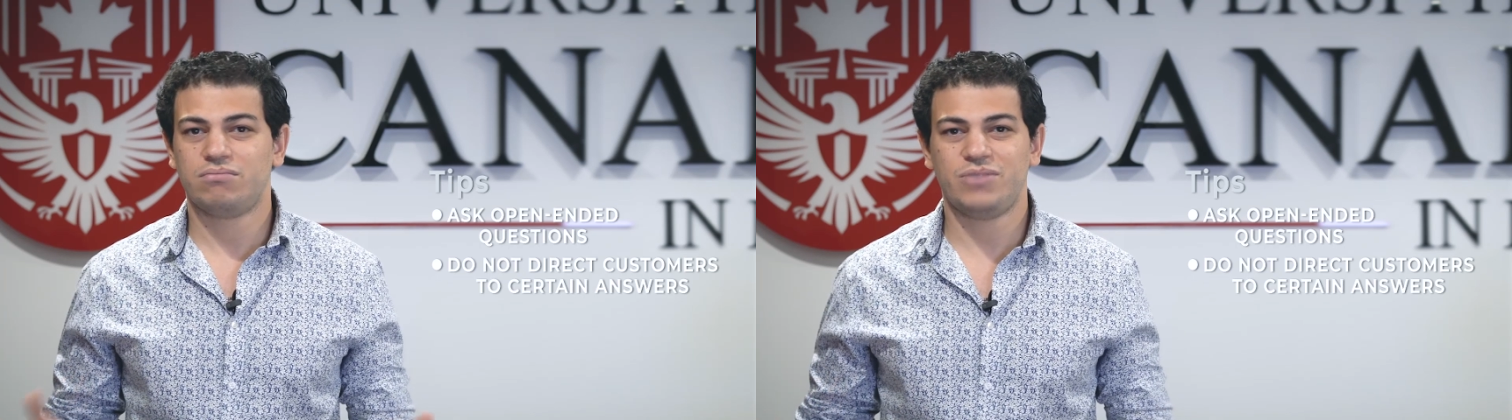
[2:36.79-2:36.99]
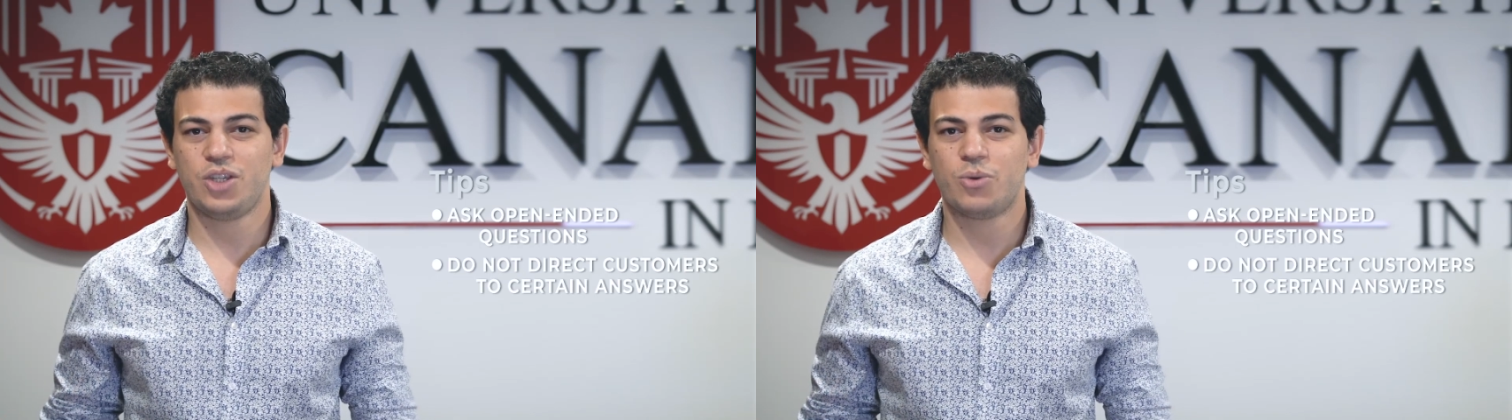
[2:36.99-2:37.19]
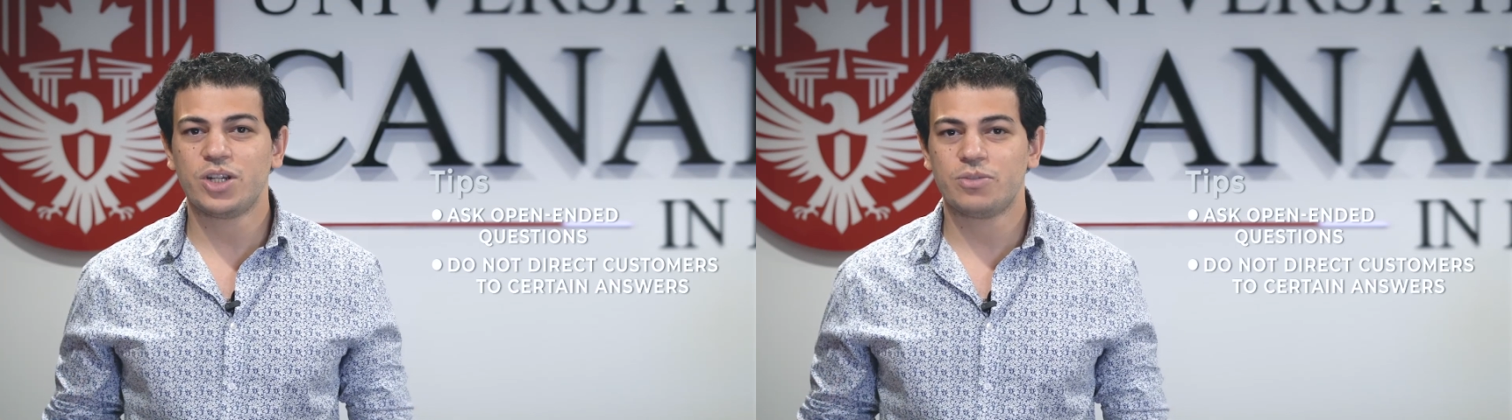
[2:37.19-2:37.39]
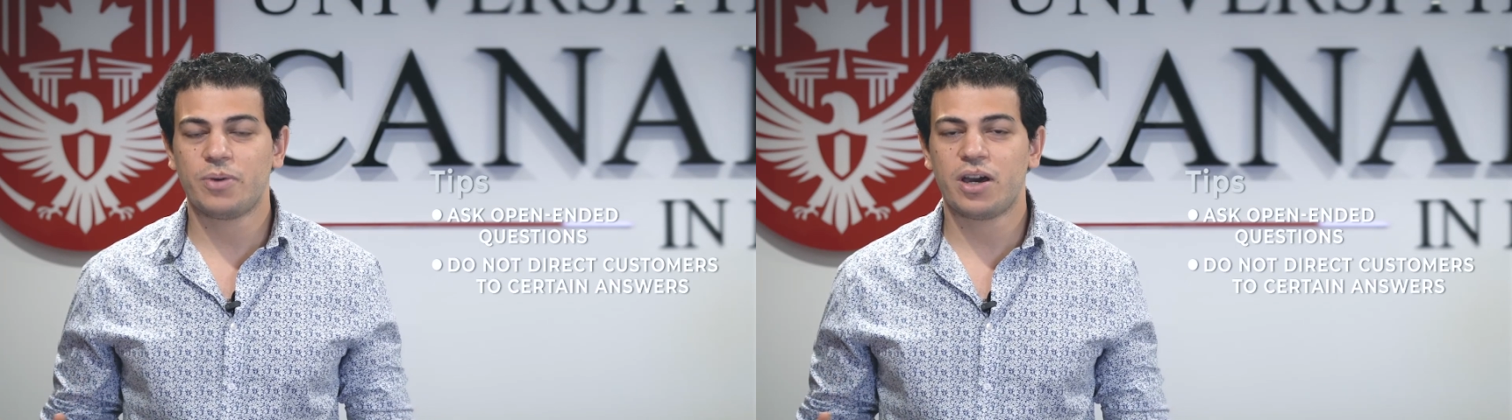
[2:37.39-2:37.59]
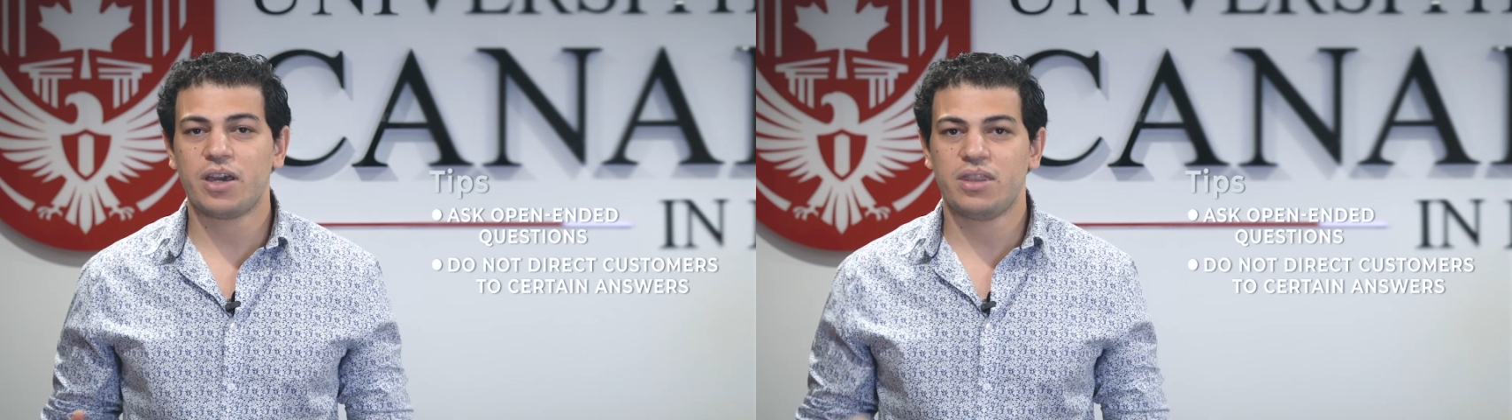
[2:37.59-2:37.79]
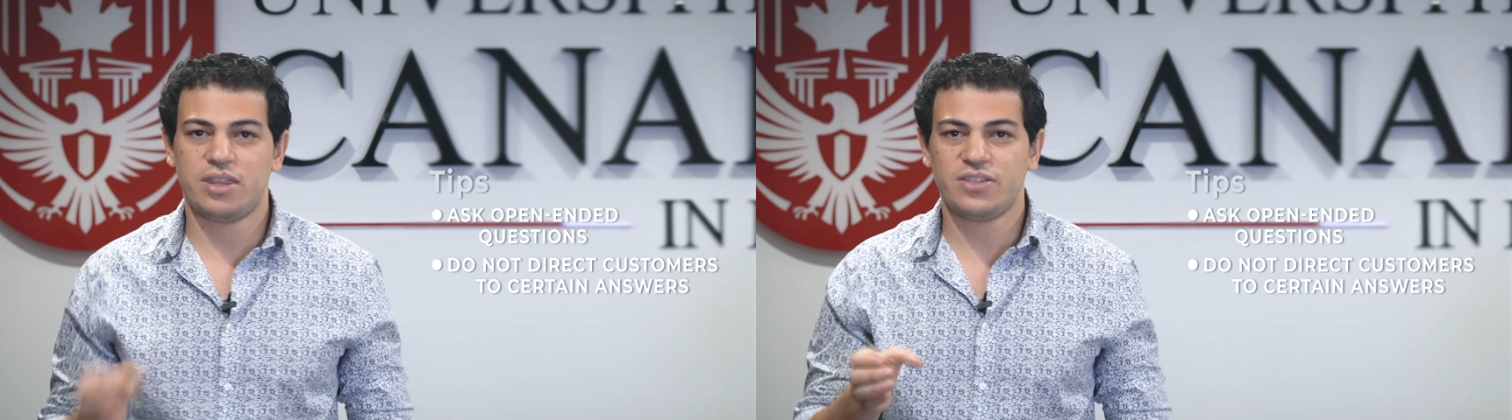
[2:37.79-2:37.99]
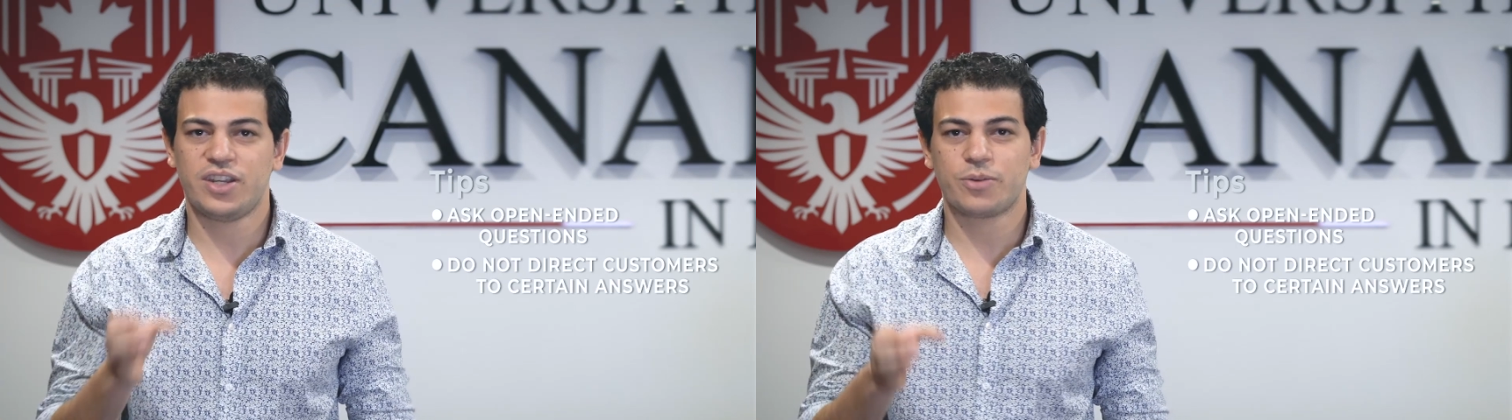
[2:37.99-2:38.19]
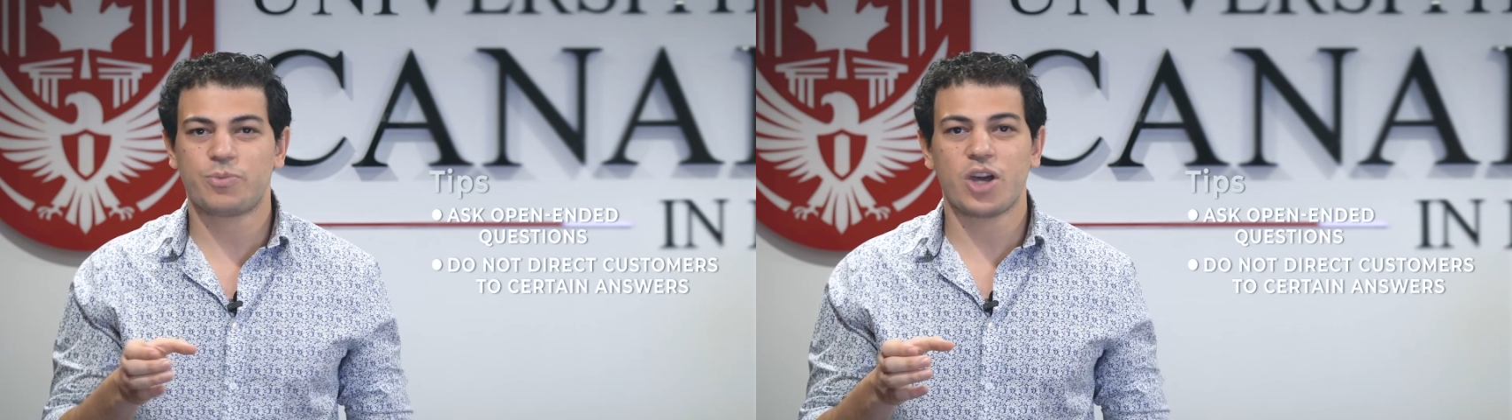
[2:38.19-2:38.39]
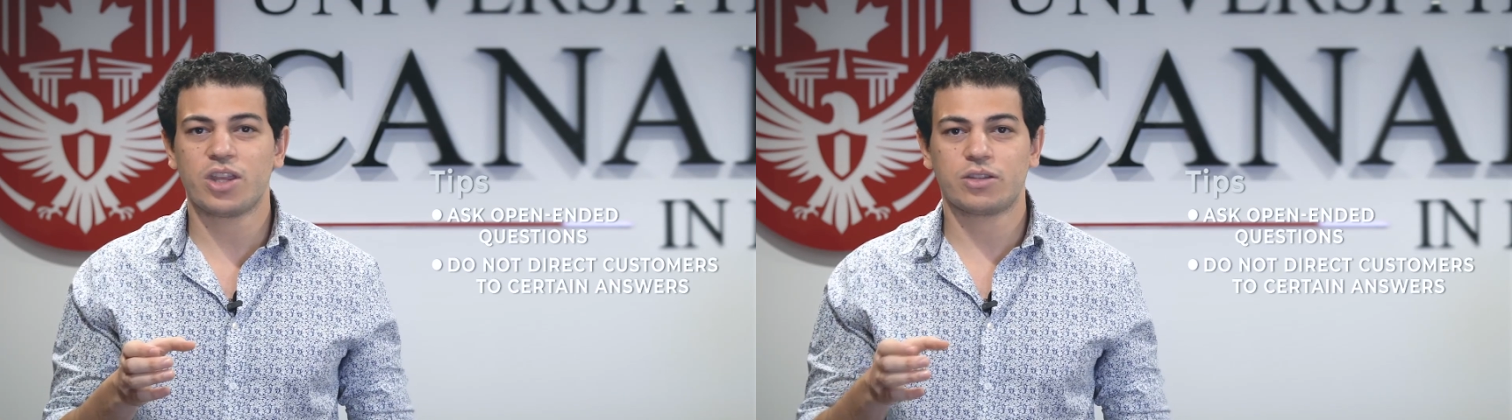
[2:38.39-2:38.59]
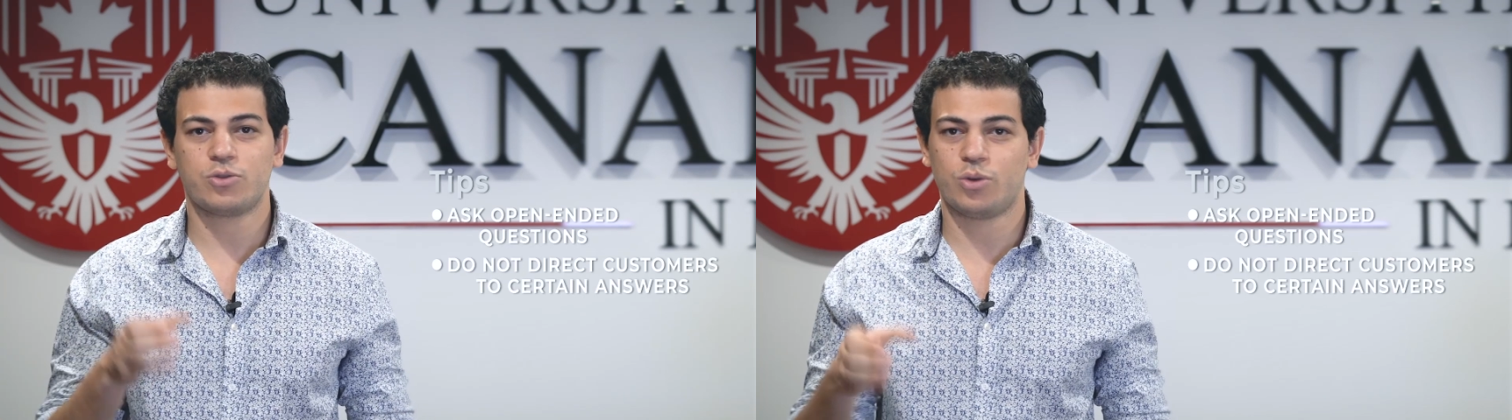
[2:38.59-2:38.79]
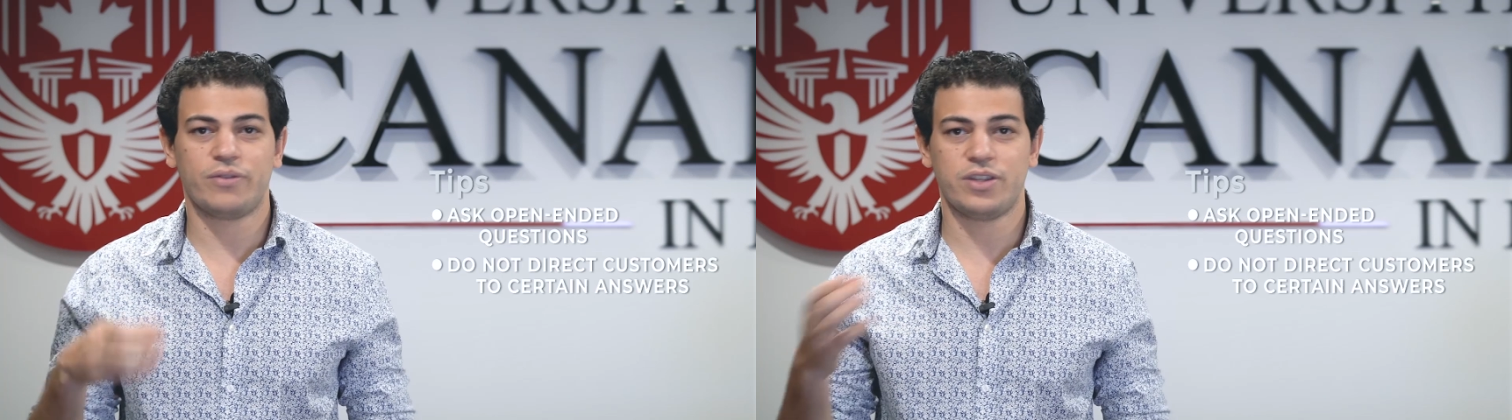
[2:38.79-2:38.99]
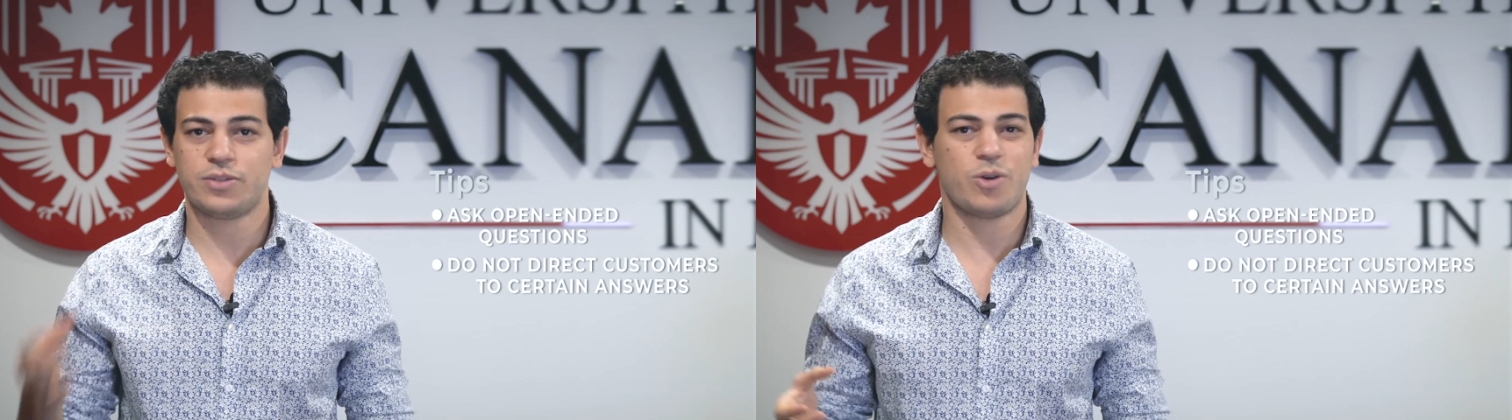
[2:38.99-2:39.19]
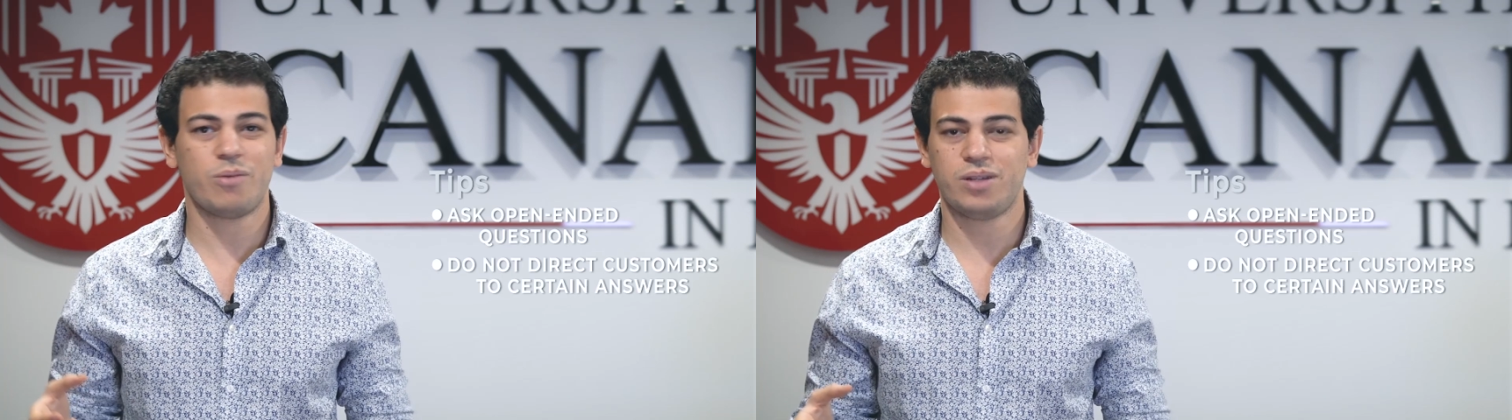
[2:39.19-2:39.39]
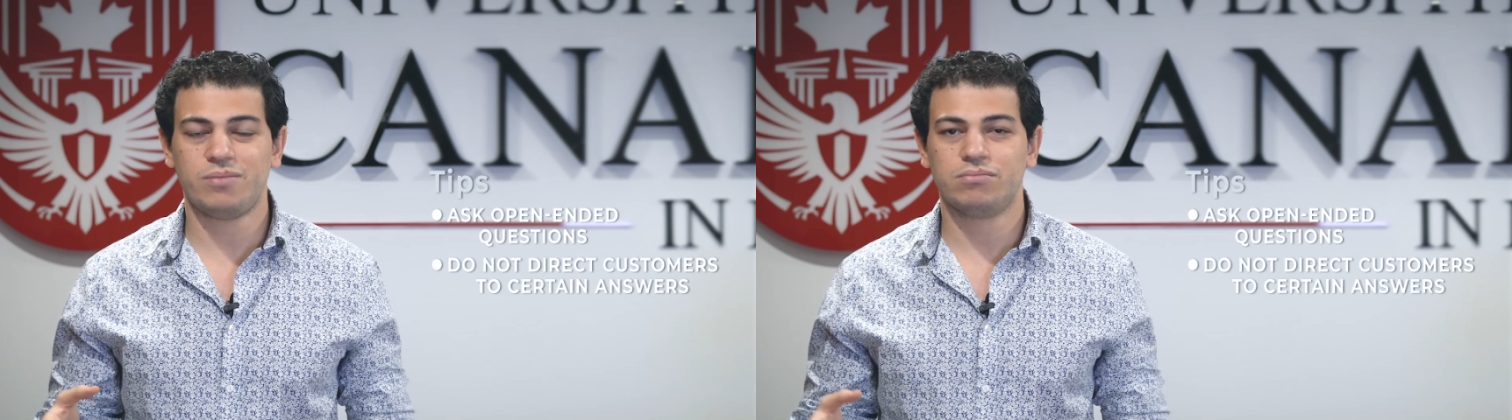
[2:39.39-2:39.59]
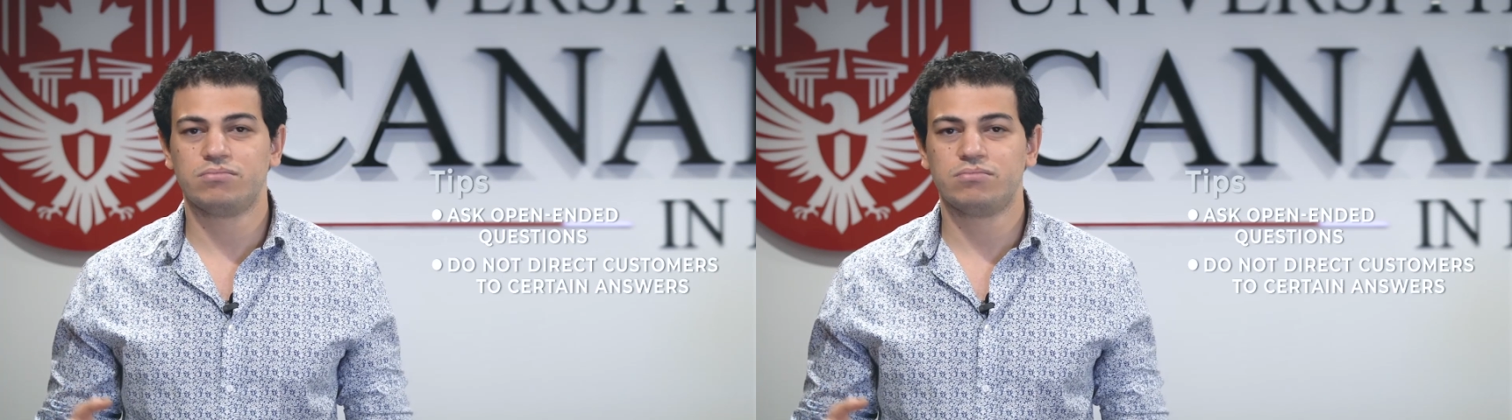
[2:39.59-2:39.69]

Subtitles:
do you want to buy this hair product to solve this problem?